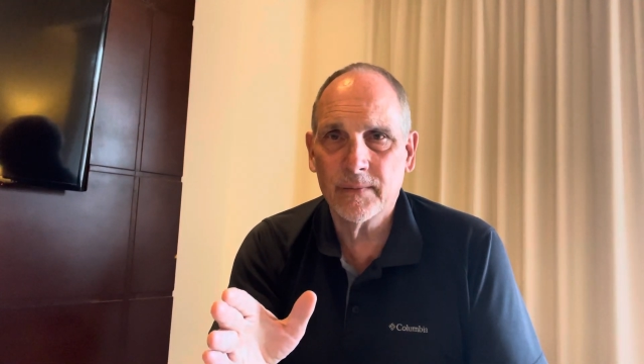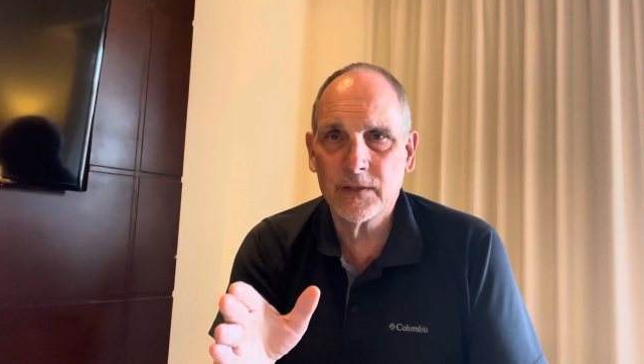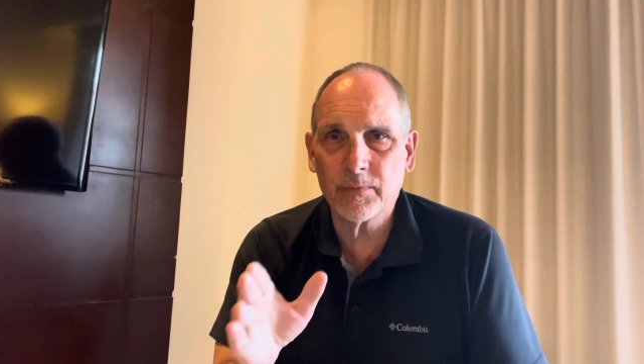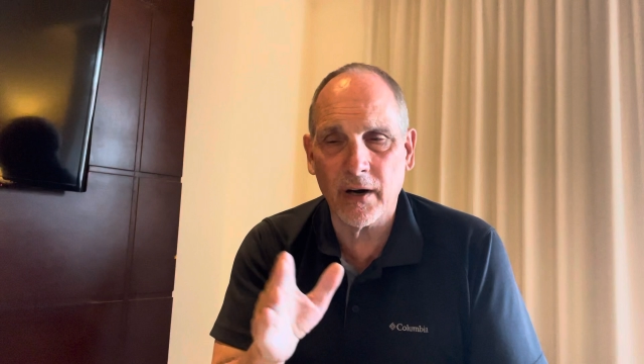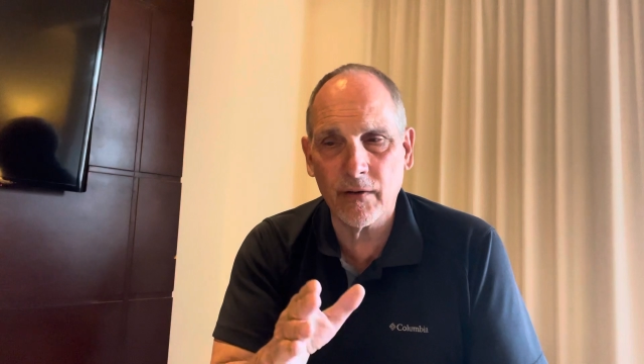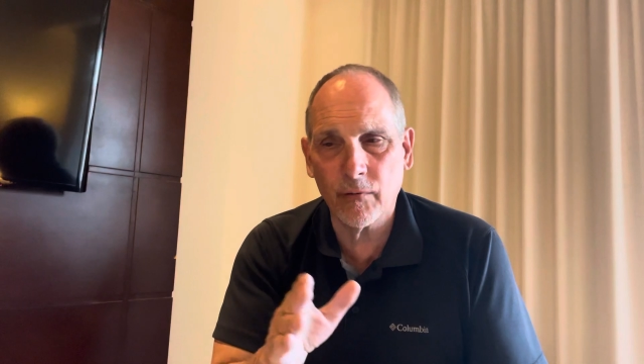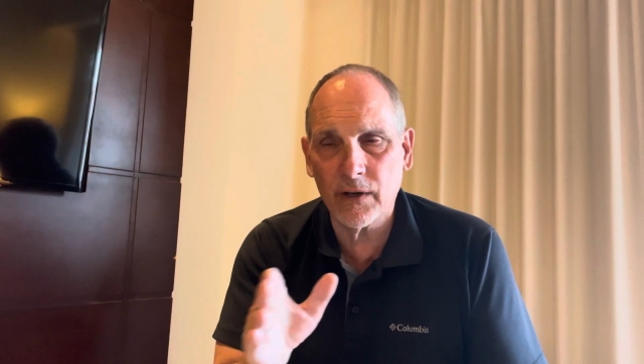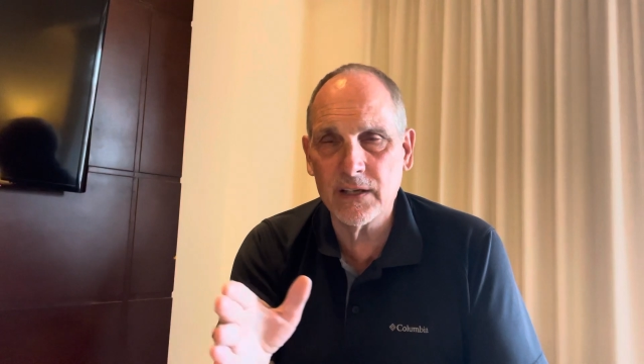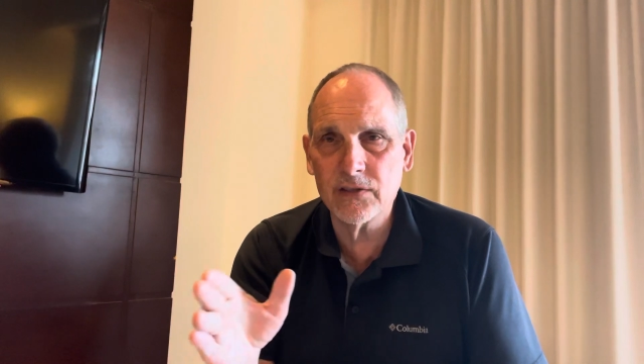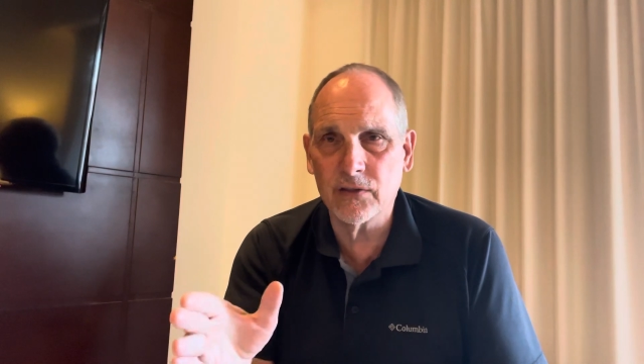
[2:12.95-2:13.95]
It's part of what
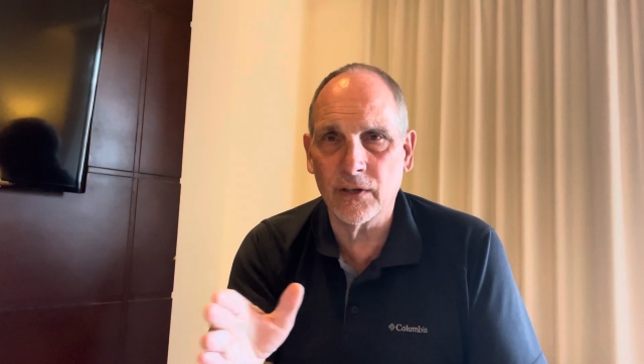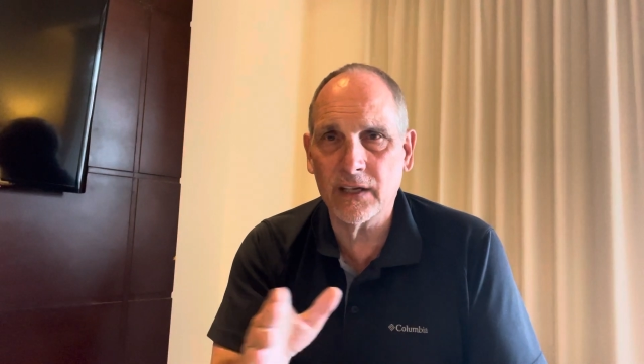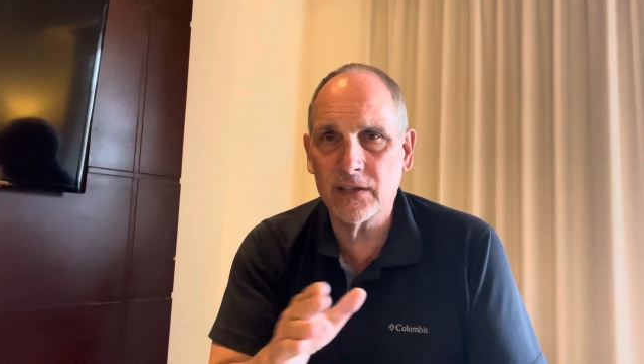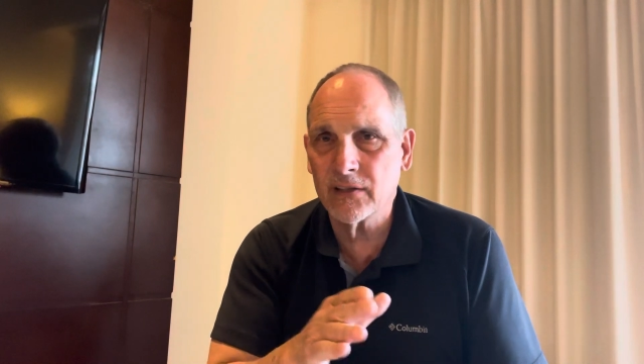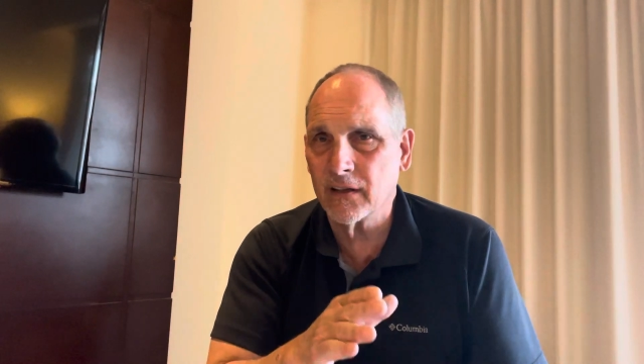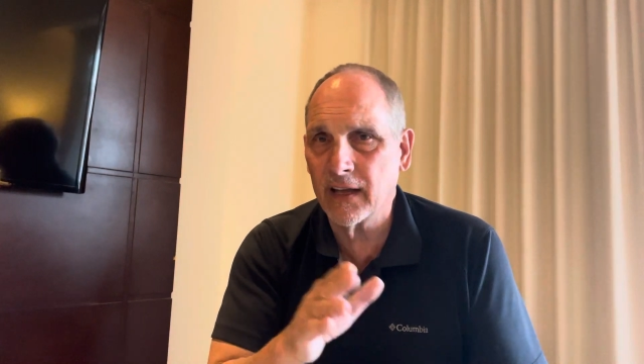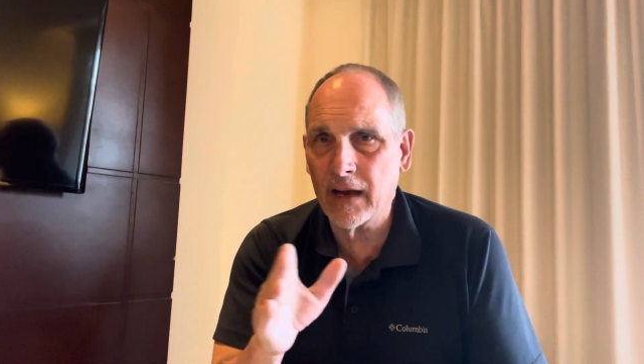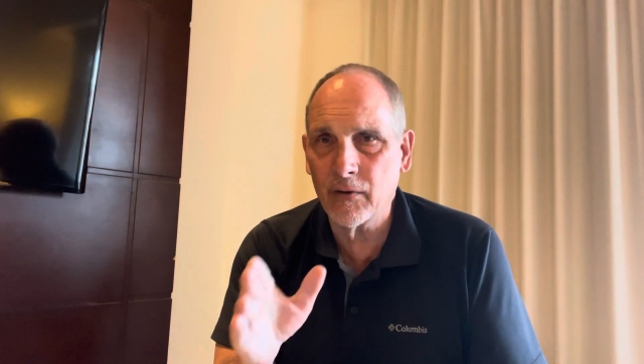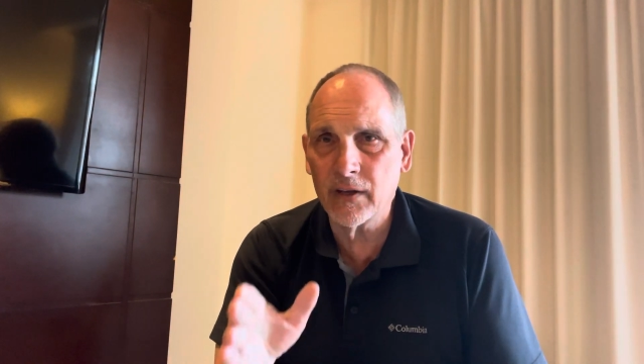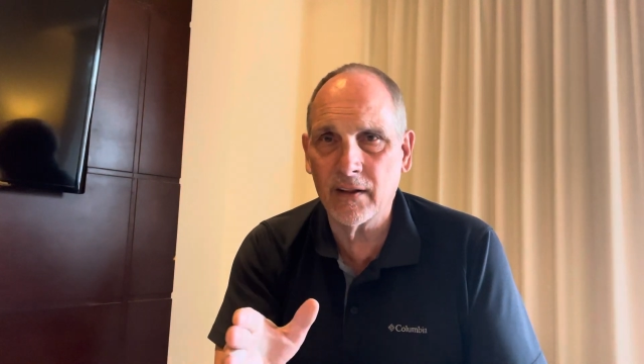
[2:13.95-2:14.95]
he's doing. He's
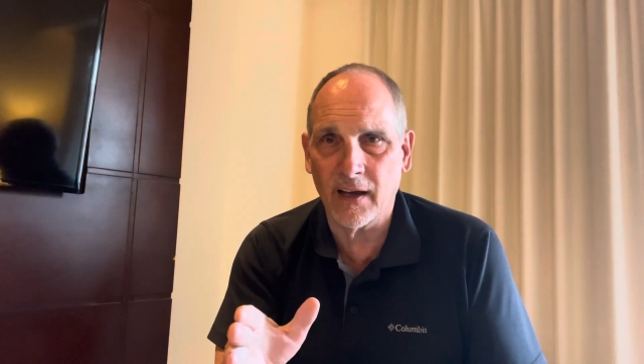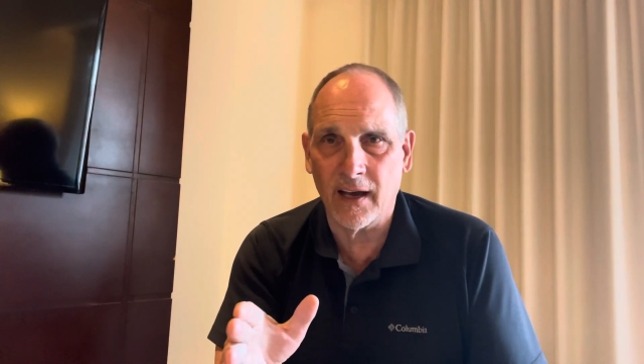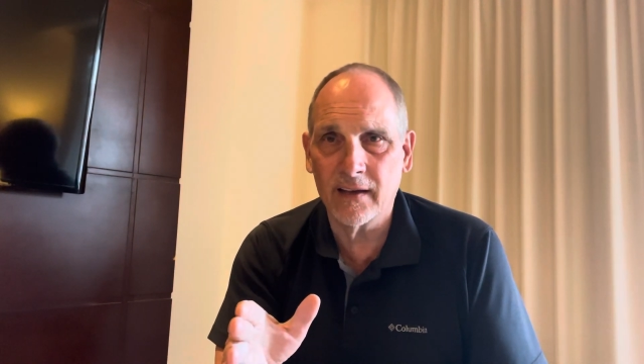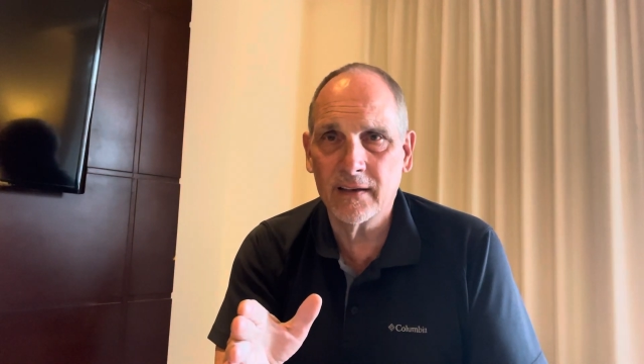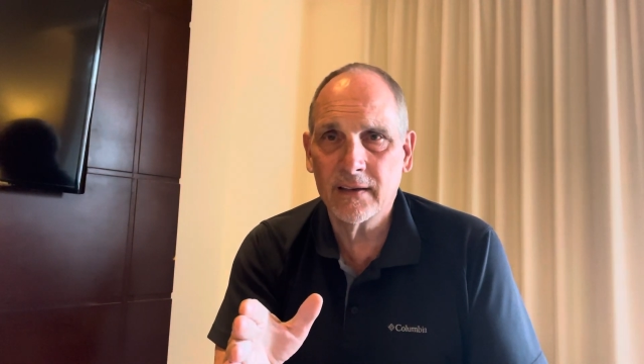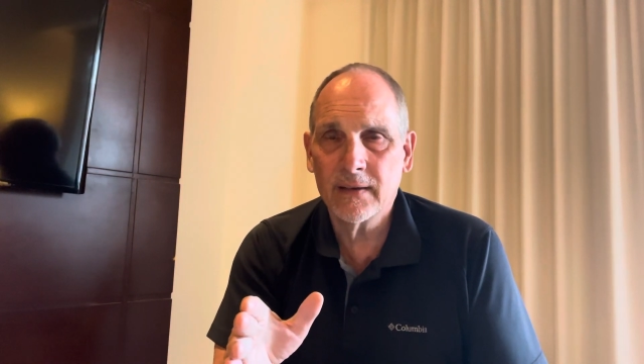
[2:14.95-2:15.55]
allowing that